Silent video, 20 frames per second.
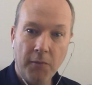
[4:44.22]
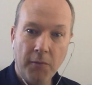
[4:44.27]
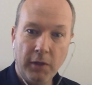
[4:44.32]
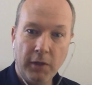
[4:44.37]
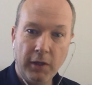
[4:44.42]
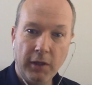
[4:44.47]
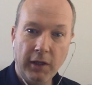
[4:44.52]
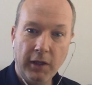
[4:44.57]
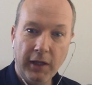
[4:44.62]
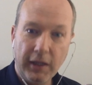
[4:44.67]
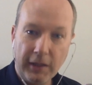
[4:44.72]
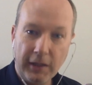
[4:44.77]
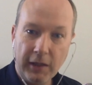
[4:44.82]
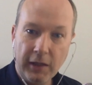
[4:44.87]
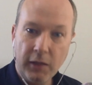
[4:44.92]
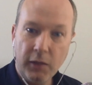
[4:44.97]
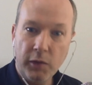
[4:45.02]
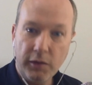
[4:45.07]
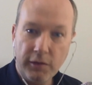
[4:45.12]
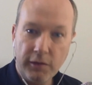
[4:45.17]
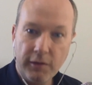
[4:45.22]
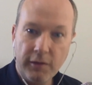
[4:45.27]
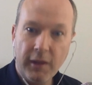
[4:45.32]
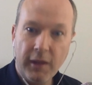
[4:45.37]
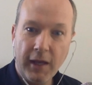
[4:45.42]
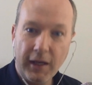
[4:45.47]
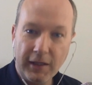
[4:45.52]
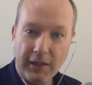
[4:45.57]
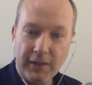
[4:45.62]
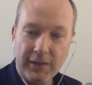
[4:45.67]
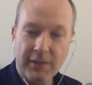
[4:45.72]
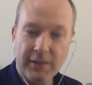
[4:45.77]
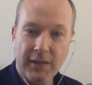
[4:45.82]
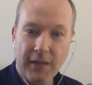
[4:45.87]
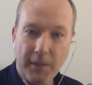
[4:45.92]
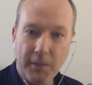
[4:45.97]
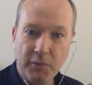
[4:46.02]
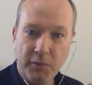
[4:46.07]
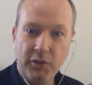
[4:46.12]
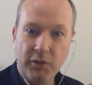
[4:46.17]
But with that
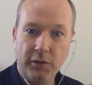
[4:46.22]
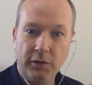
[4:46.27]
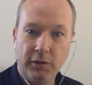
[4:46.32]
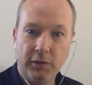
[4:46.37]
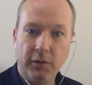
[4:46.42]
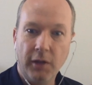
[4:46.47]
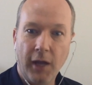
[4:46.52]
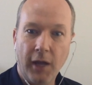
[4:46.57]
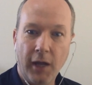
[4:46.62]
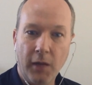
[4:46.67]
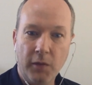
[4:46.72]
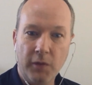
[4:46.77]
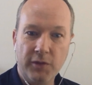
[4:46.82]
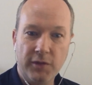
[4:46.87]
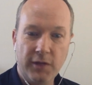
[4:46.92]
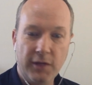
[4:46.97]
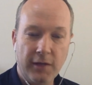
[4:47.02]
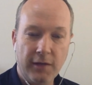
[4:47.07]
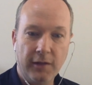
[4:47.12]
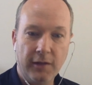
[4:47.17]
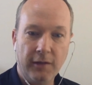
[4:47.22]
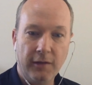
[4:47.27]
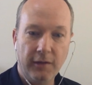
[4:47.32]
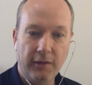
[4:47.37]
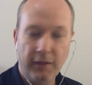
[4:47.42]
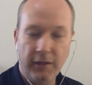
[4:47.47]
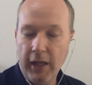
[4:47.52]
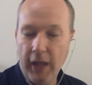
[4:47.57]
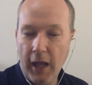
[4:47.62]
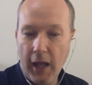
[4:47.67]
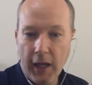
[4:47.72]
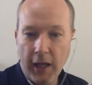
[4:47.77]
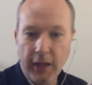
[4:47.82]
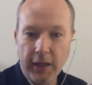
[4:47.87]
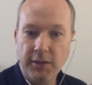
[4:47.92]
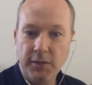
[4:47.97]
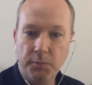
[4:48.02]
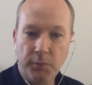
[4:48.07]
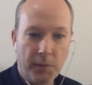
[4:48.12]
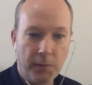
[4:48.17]
exception, I would say that, yeah,
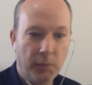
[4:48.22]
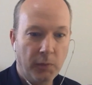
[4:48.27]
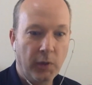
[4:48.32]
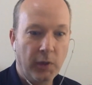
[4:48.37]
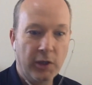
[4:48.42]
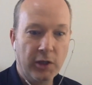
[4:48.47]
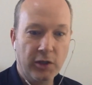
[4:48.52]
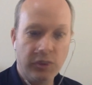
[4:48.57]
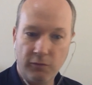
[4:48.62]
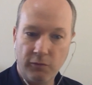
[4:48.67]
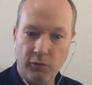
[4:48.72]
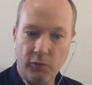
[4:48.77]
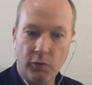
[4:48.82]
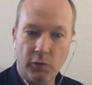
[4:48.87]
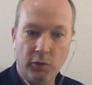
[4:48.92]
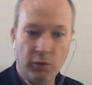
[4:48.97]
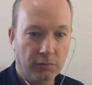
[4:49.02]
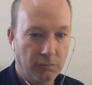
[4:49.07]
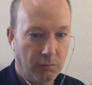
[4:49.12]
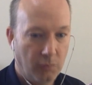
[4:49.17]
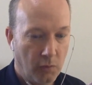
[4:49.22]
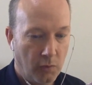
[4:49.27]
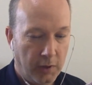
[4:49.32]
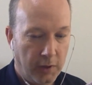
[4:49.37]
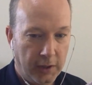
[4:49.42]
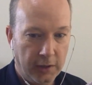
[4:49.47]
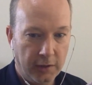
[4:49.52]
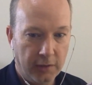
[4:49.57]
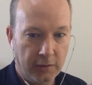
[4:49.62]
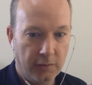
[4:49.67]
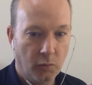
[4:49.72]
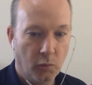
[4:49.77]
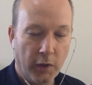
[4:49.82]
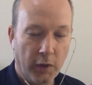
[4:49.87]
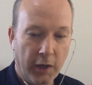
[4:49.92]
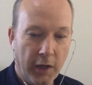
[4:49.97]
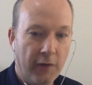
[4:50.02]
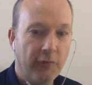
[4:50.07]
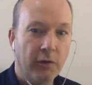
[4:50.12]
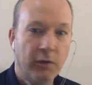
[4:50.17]
it's preparation for in
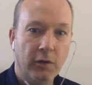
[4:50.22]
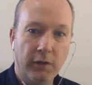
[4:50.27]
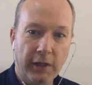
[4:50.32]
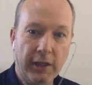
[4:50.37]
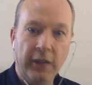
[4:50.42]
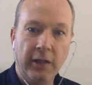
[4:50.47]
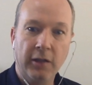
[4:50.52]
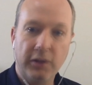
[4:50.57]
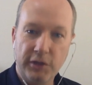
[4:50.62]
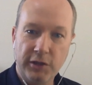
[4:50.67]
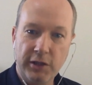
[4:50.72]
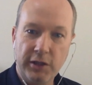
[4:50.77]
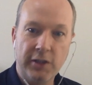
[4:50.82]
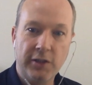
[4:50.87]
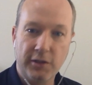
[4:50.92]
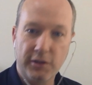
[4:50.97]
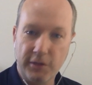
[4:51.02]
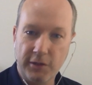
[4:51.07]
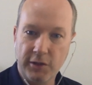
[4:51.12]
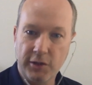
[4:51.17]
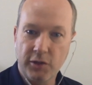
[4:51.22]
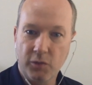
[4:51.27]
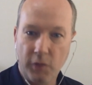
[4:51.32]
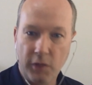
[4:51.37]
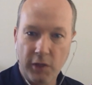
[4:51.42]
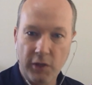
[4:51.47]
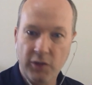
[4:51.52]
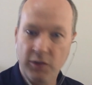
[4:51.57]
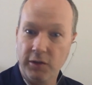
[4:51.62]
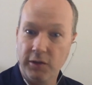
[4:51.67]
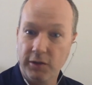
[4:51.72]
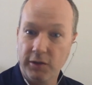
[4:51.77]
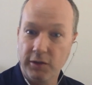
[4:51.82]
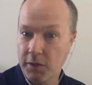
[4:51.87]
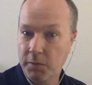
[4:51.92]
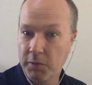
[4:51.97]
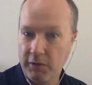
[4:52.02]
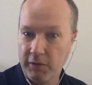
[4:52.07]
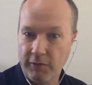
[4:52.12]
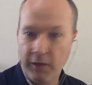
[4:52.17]
whatever English teaching situation is
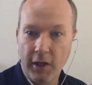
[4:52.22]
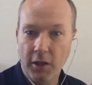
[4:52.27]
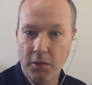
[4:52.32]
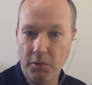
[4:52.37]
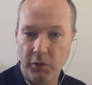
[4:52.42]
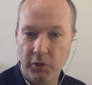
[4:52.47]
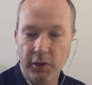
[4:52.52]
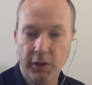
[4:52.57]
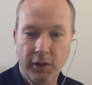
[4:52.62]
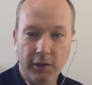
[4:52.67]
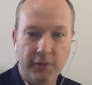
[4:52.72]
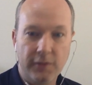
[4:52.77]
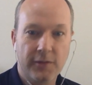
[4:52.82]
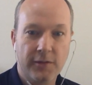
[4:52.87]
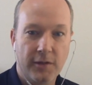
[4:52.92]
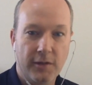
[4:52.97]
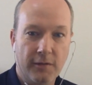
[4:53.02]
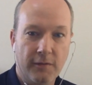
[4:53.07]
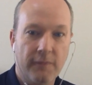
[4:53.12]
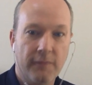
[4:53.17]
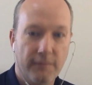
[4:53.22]
going to be available here. So.